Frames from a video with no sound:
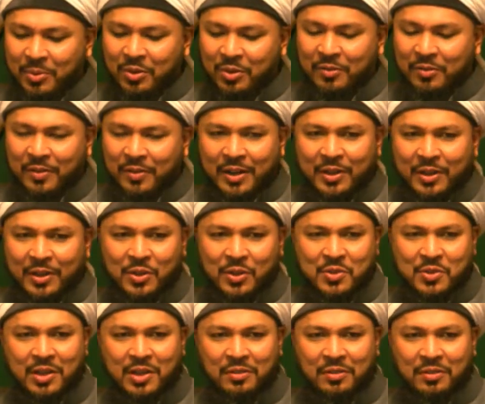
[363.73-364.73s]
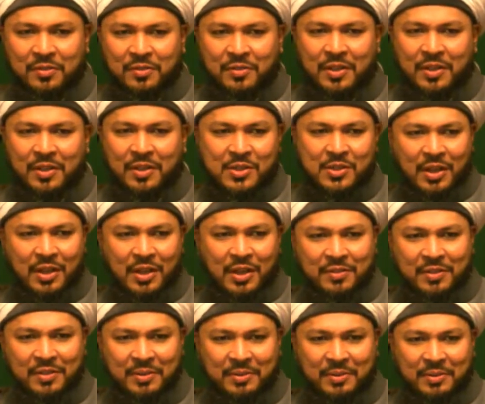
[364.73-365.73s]
you'll find yourself in
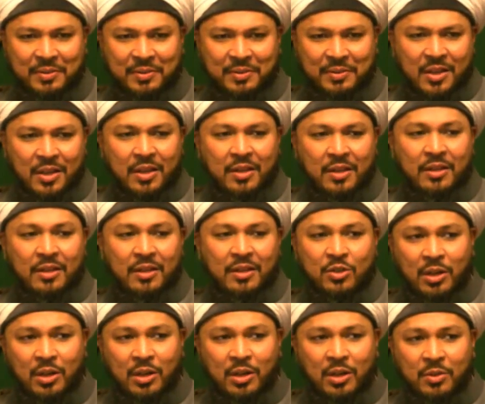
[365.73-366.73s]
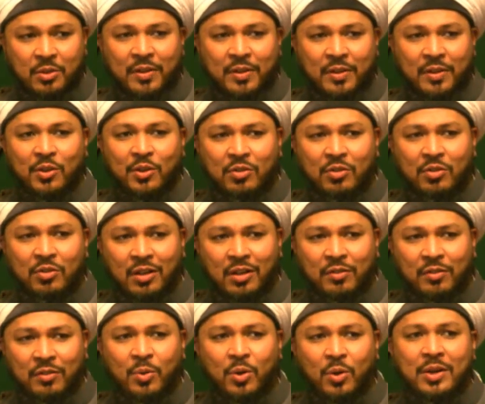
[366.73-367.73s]
safety. That time you'll find yourself
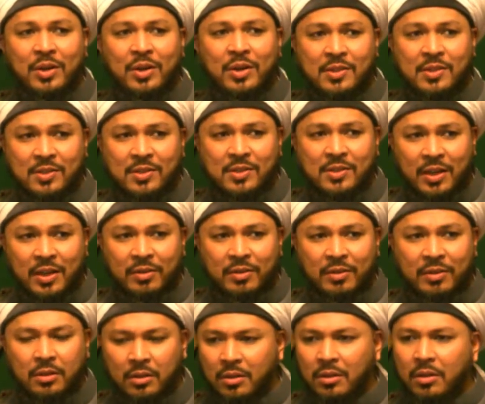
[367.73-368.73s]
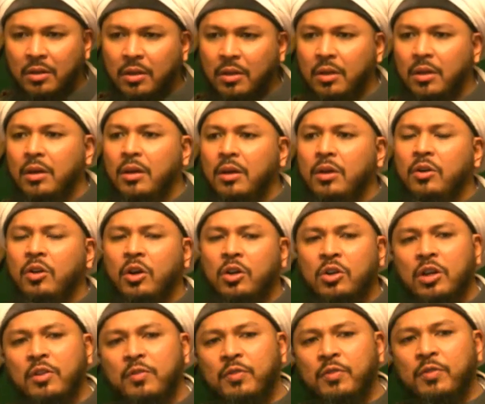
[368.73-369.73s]
more in sincerity.
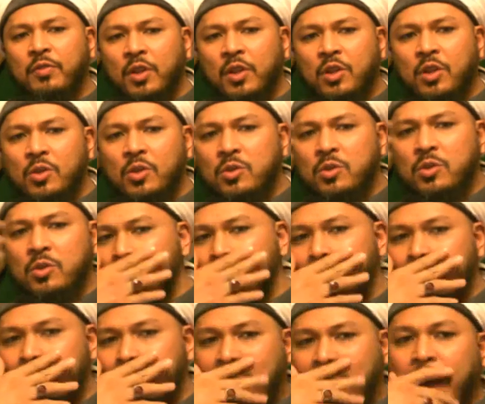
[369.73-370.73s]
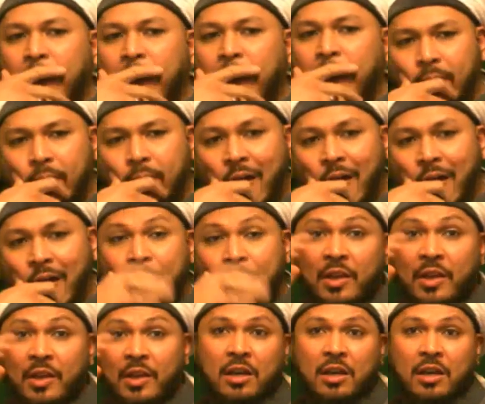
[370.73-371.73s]
Not only for those who just came. I'm
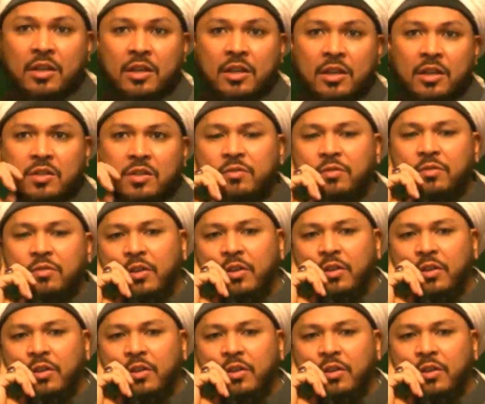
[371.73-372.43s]
thinking this for a